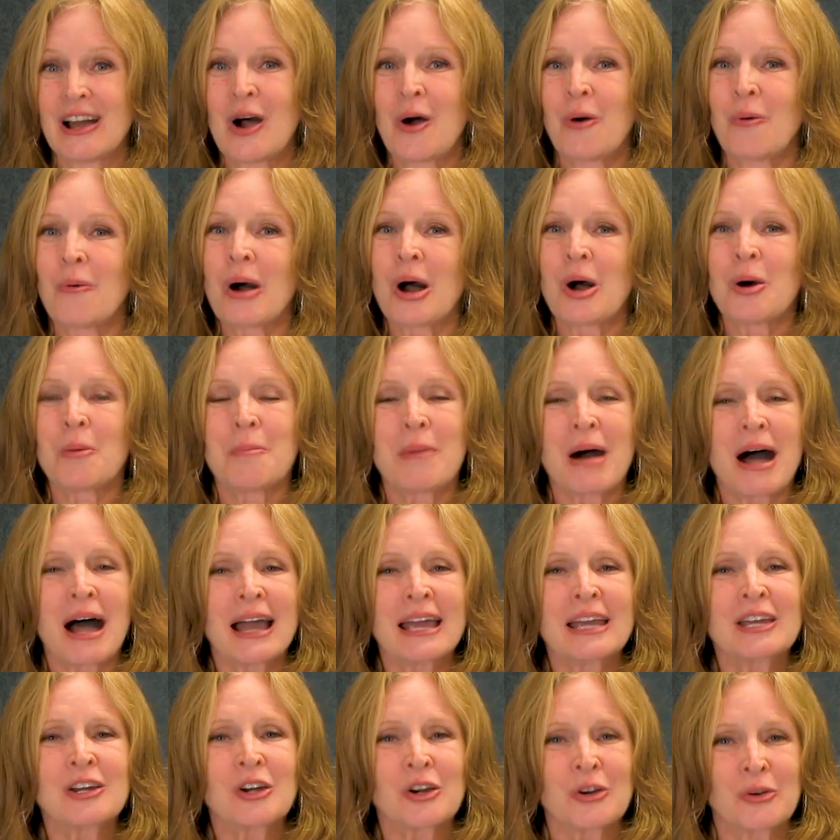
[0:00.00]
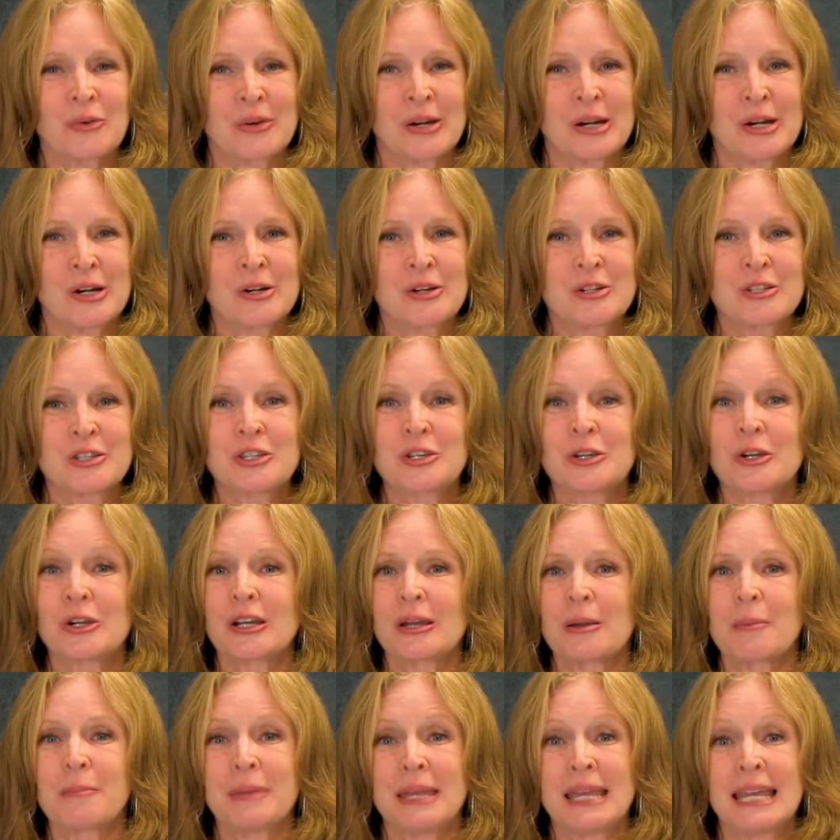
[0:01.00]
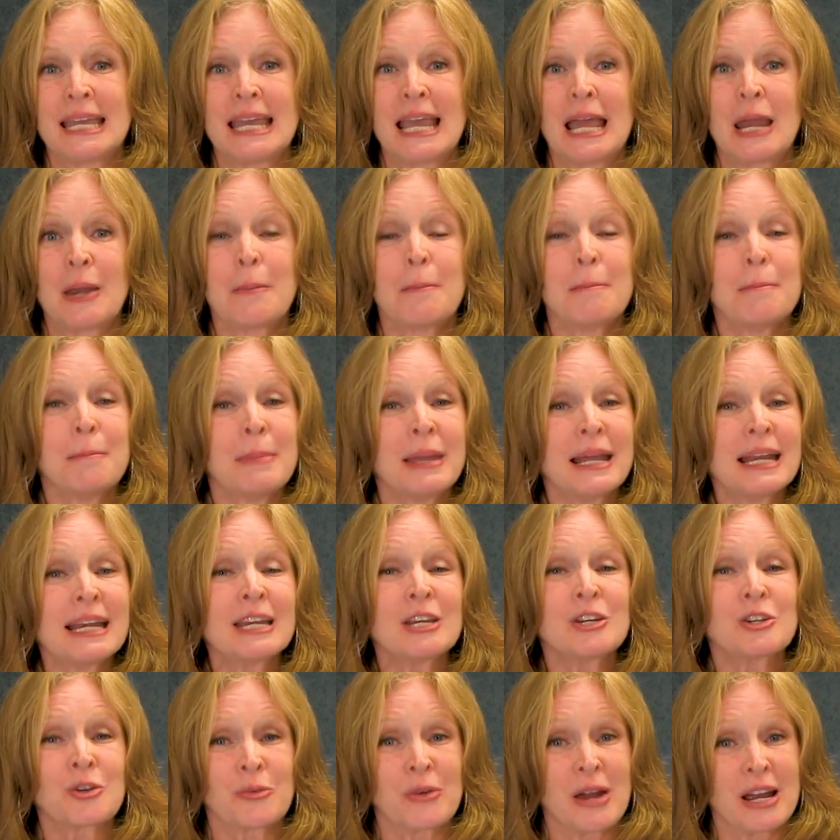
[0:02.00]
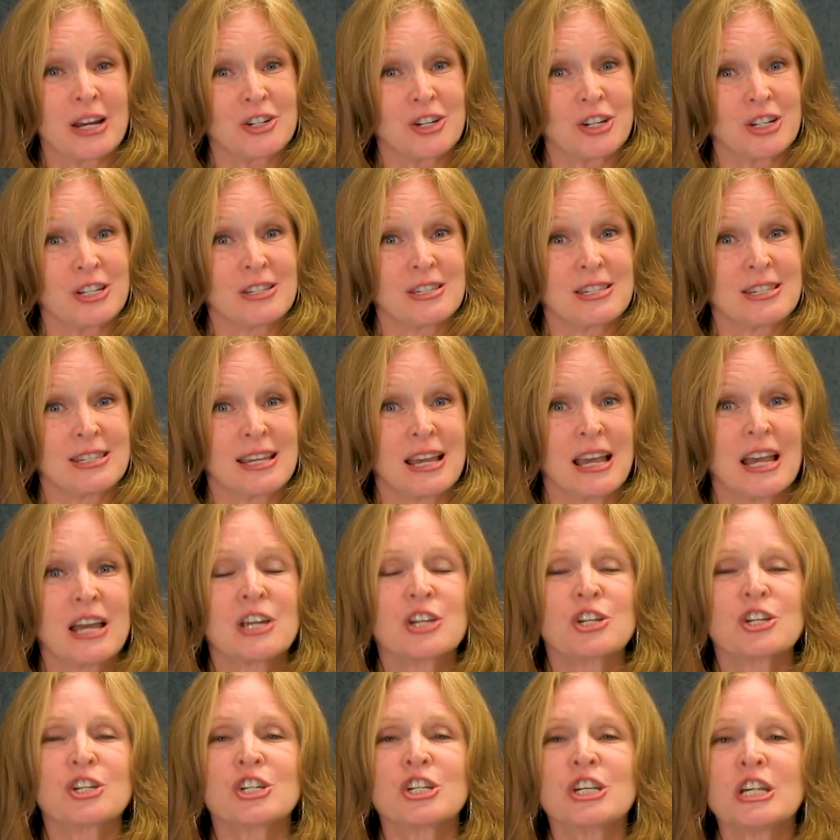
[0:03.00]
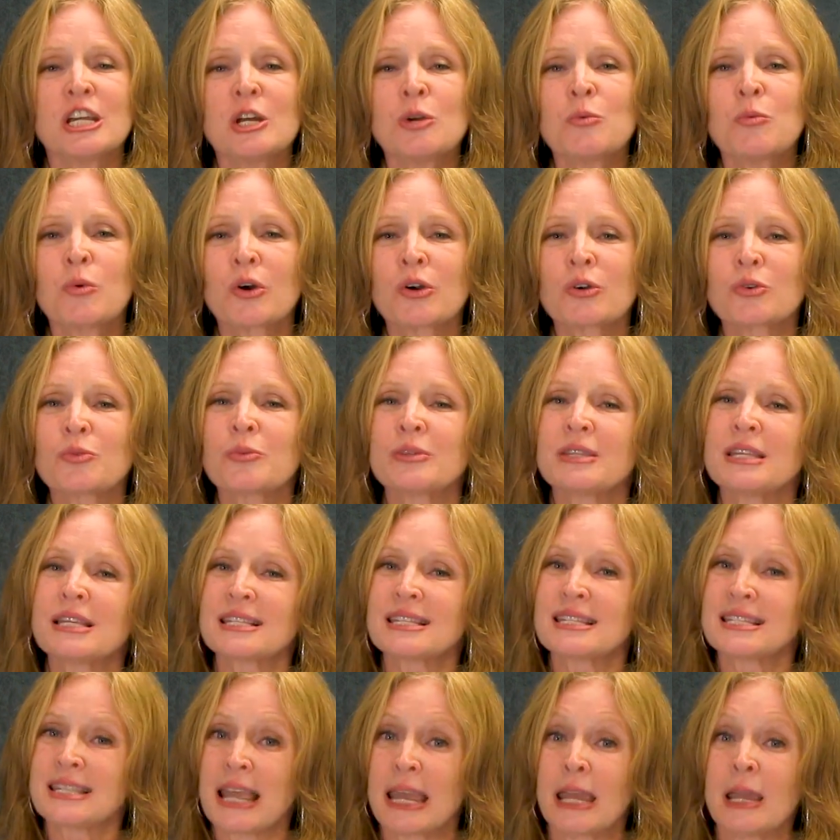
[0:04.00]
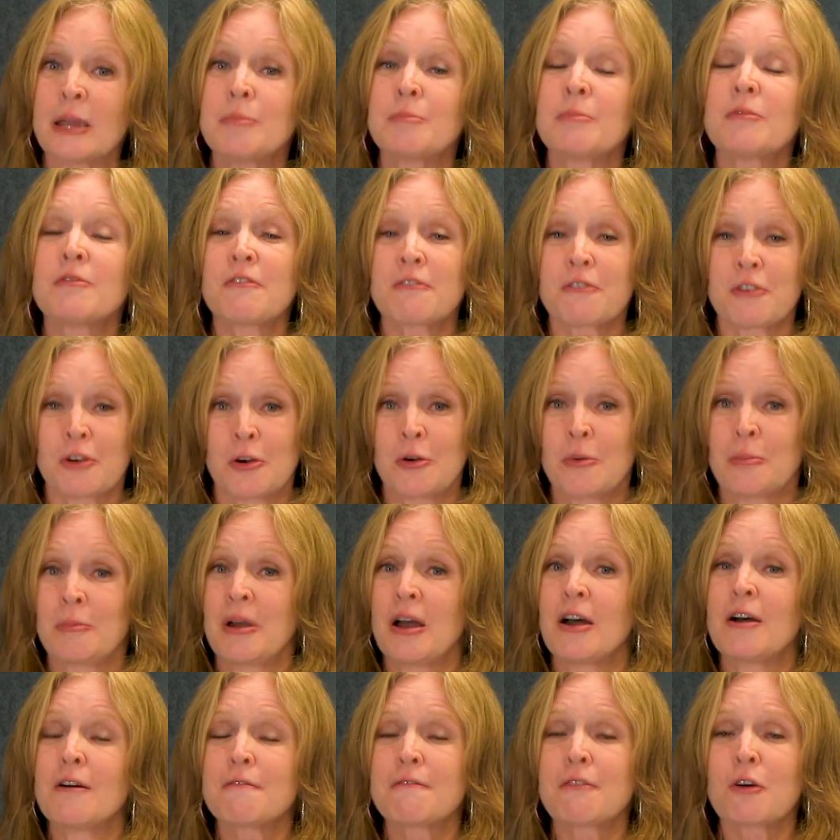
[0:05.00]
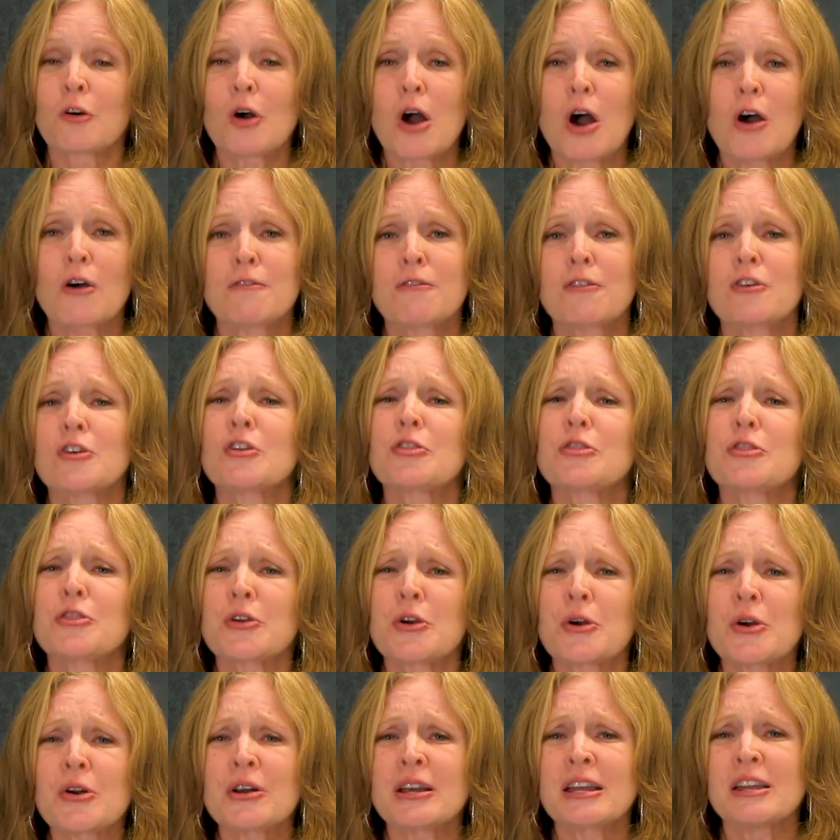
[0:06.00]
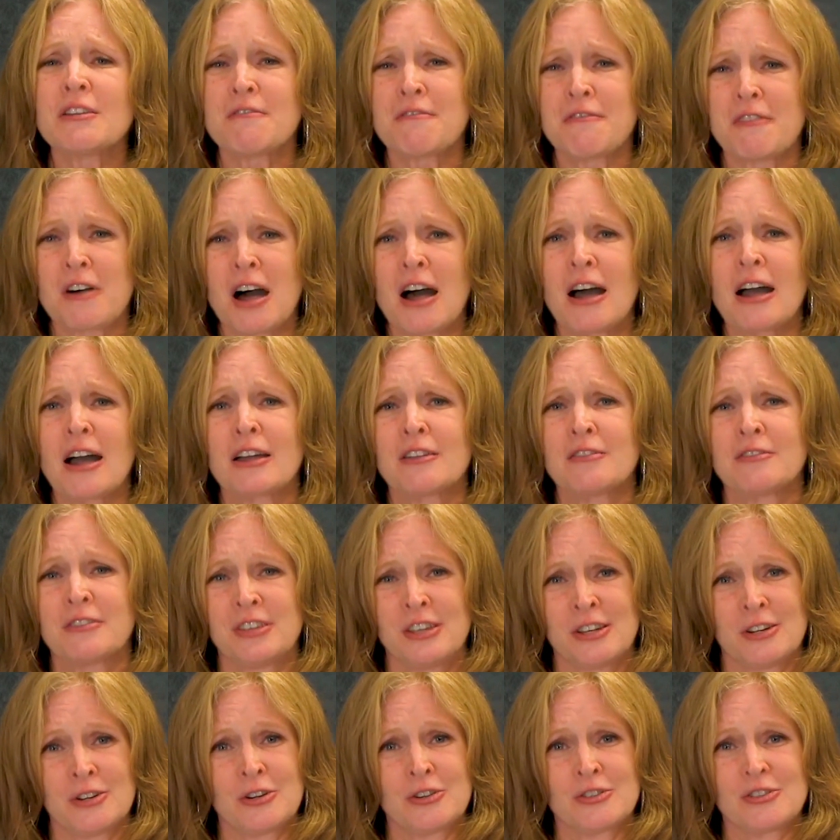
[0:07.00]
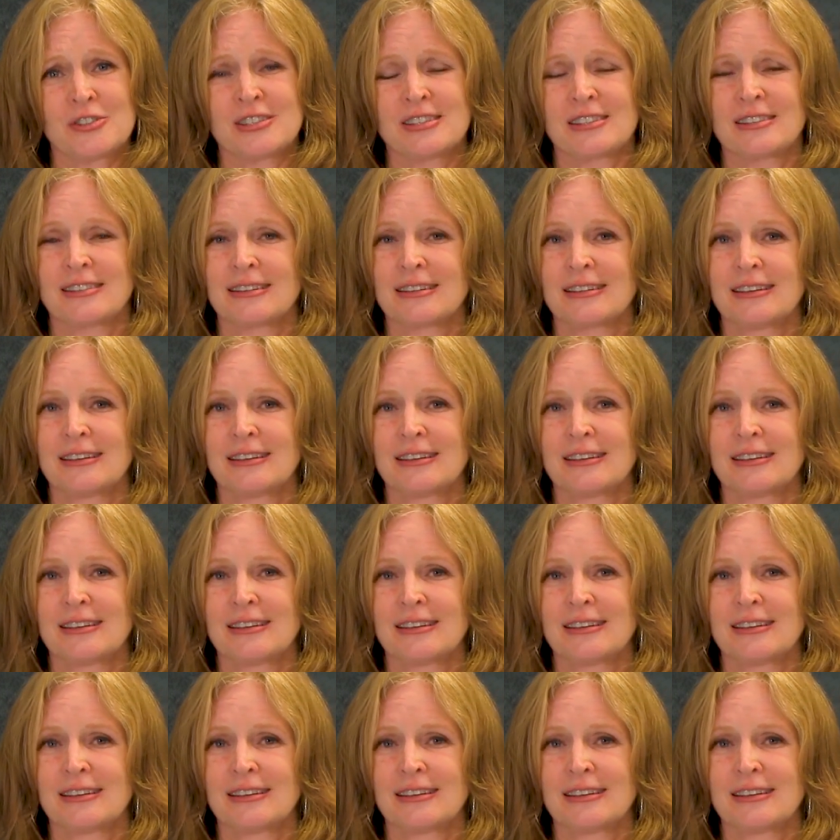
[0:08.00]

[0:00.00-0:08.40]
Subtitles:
While my career took me in many directions, she worked with the same firm for over 35 years.